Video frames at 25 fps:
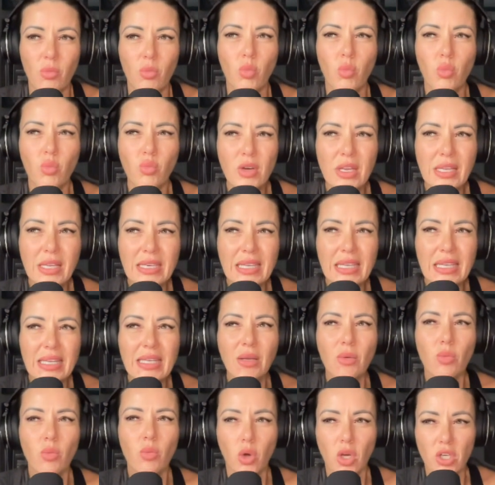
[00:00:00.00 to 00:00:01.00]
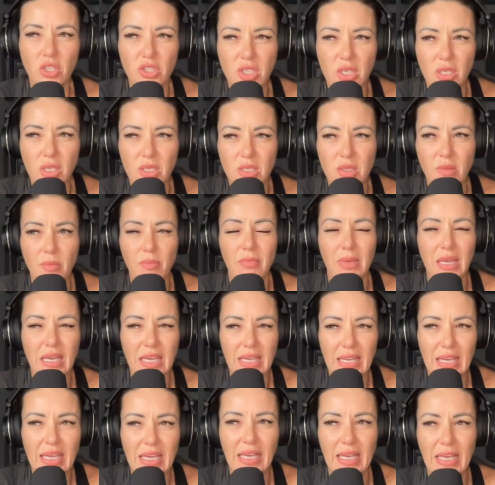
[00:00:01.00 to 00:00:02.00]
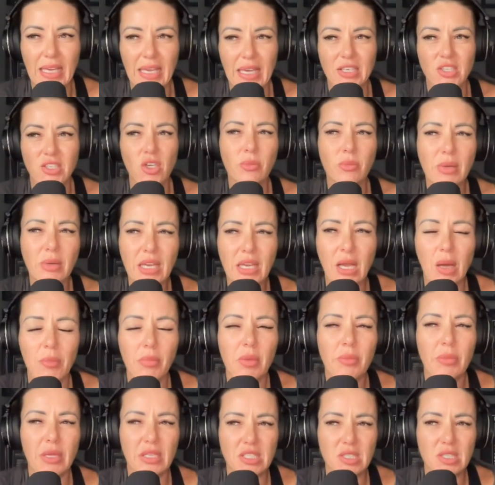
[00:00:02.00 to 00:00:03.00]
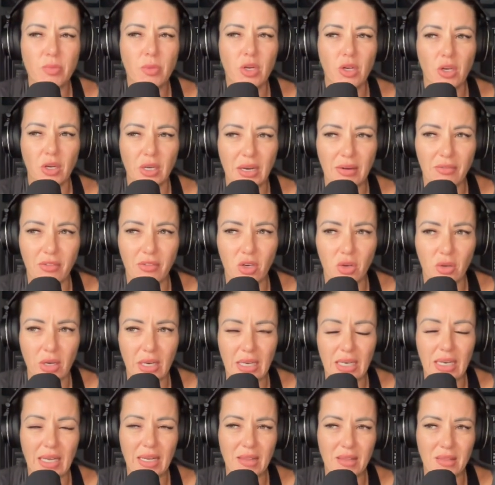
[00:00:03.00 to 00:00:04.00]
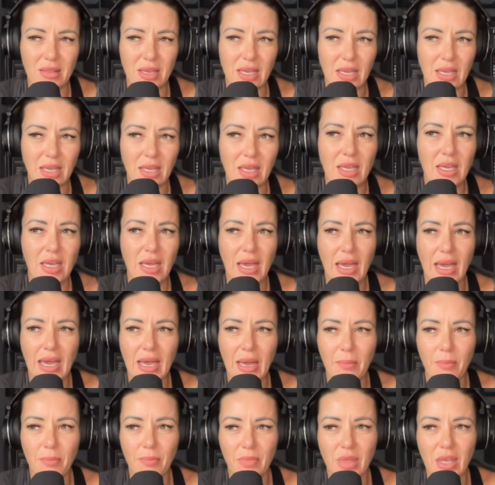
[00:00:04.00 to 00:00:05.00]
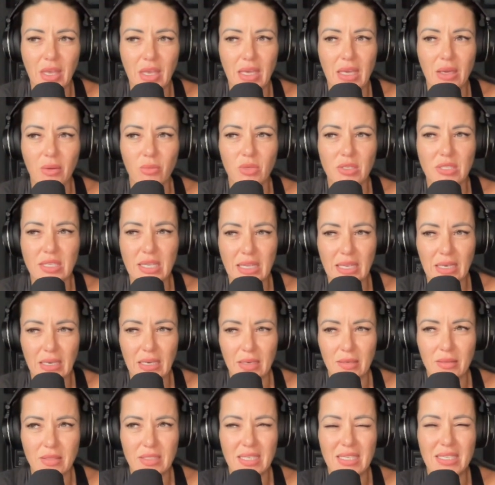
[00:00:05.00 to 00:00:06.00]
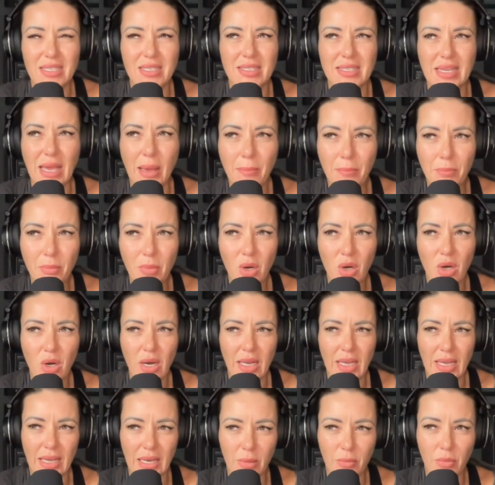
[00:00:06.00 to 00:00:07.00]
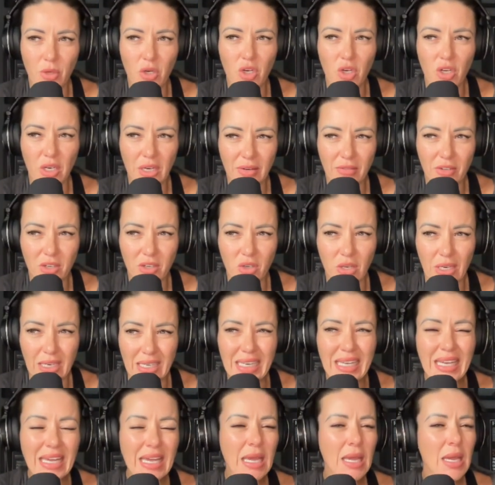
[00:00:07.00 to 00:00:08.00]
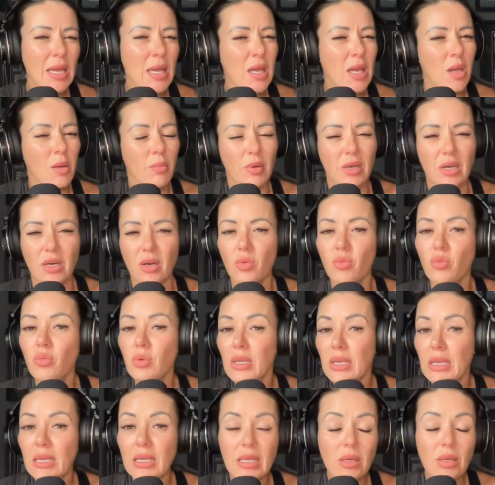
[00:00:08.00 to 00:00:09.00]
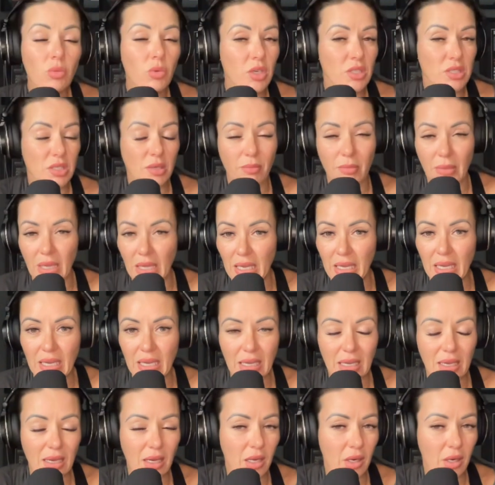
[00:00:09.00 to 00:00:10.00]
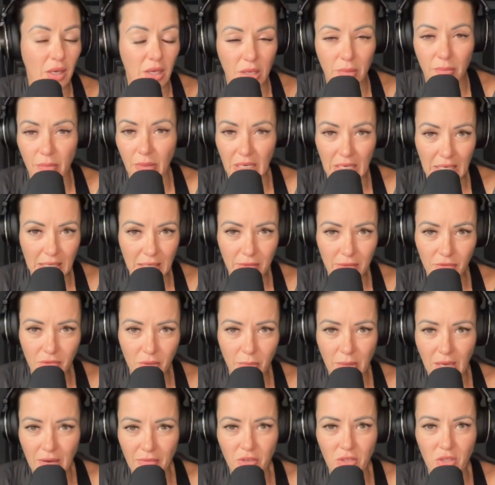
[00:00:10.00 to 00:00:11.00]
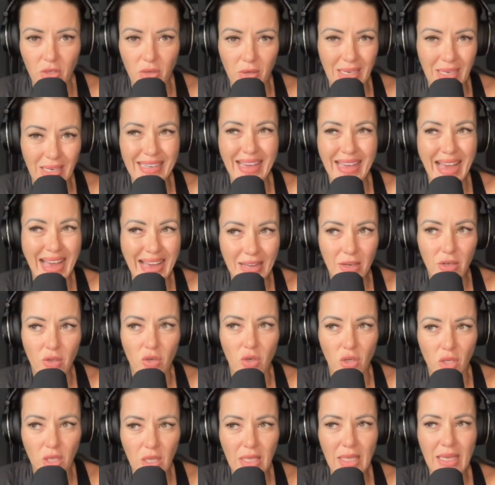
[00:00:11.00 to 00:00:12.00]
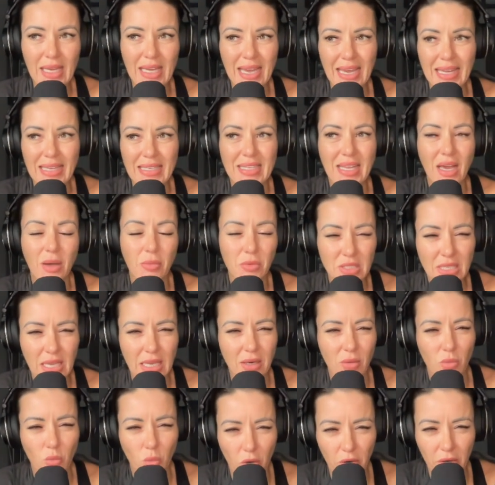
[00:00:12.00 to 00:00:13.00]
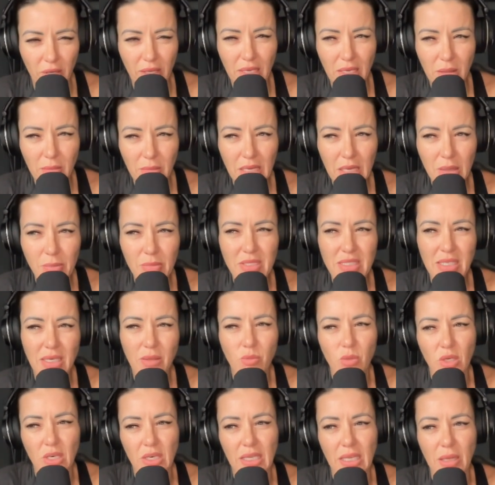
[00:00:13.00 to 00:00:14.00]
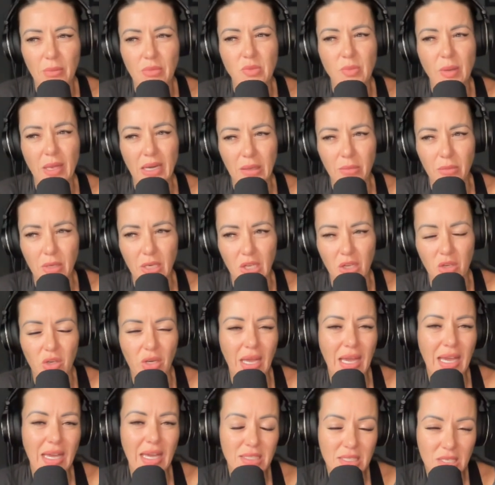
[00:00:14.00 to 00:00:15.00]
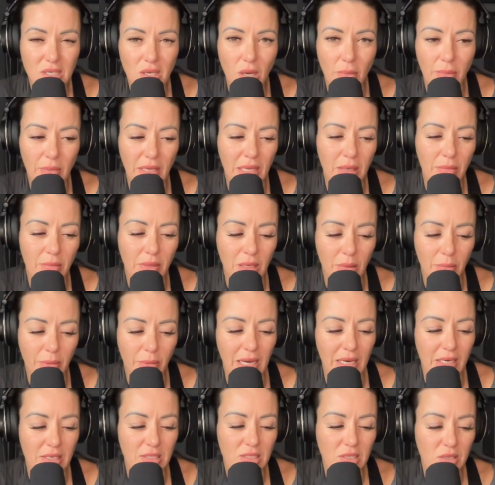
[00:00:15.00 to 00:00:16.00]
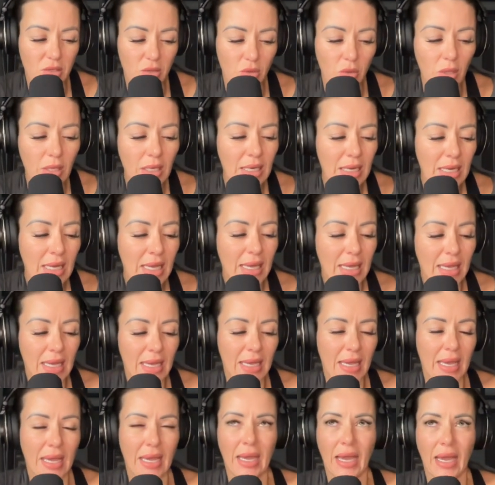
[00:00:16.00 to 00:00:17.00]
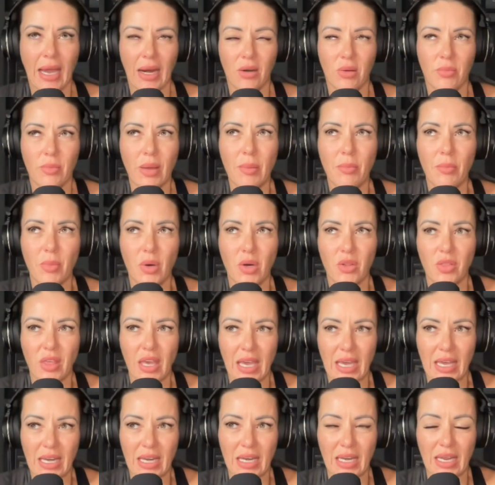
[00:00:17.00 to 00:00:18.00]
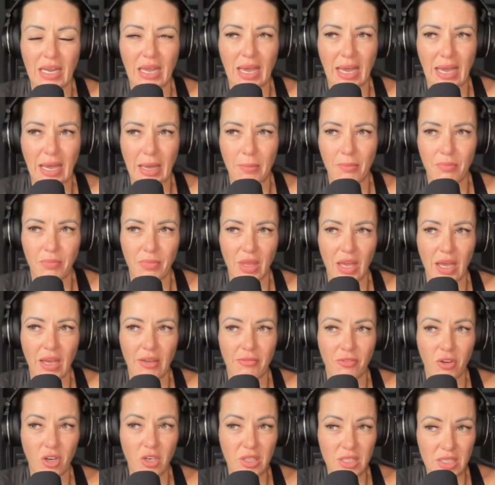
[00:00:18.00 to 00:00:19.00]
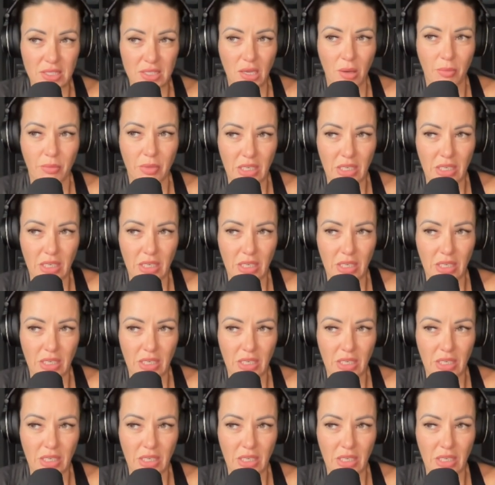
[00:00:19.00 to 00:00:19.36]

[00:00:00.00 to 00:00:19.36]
really wasn't making, it took me a couple of months to put it on evergreen. I think um, it was in December I kind of put it on evergreen, but I really wasn't making a lot of money from evergreen at all. And that was kind of worrying me because I didn't want to keep spending money on ads and not making money back. So I remember then um, I found this company,